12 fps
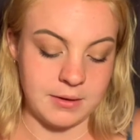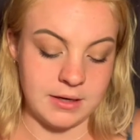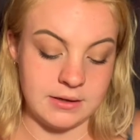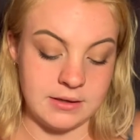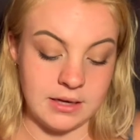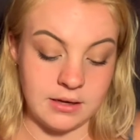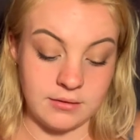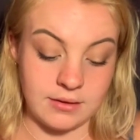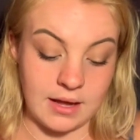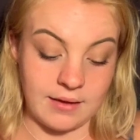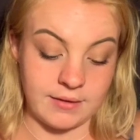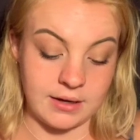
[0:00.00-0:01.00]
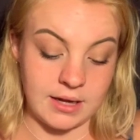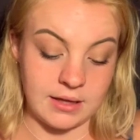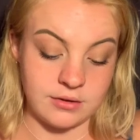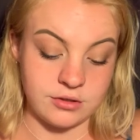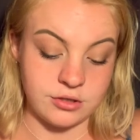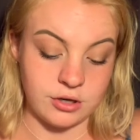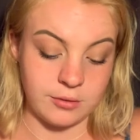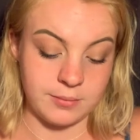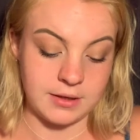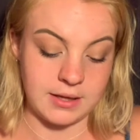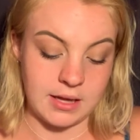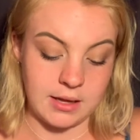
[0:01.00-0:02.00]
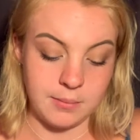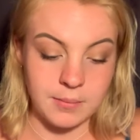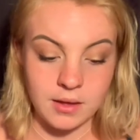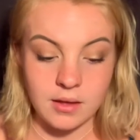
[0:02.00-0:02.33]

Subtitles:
but it did used to have a nice sharp tip,